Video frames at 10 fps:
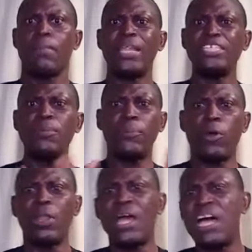Managing
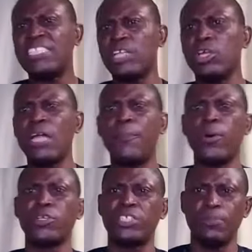broilers and other
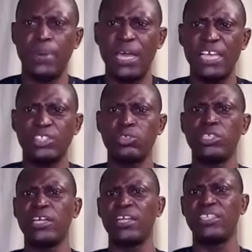poultry birds
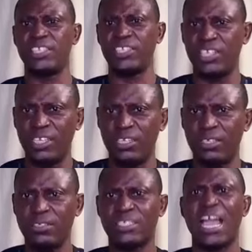during the rainy
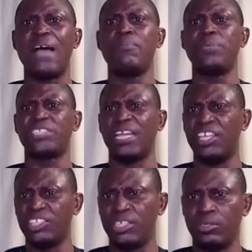seasons can be
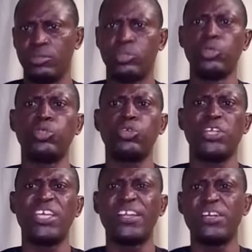challenging due to
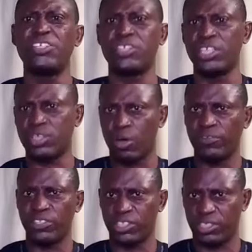the increased risk
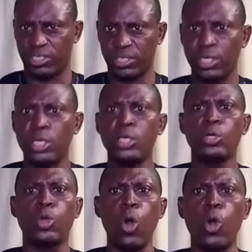of diseases,
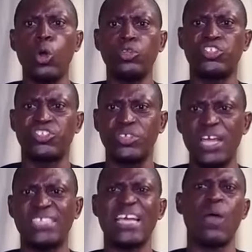cold,
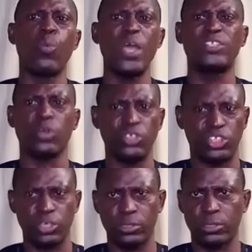stress, and wet
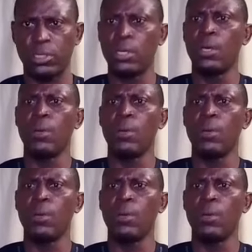conditions.